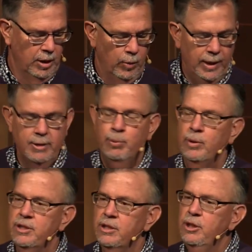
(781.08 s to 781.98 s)
While in
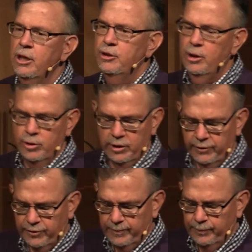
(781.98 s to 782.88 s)
prison,
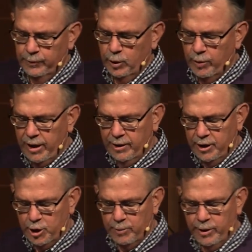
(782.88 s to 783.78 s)
Joseph correctly
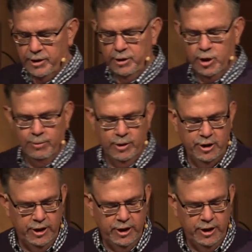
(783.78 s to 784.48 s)
interpreted the troubling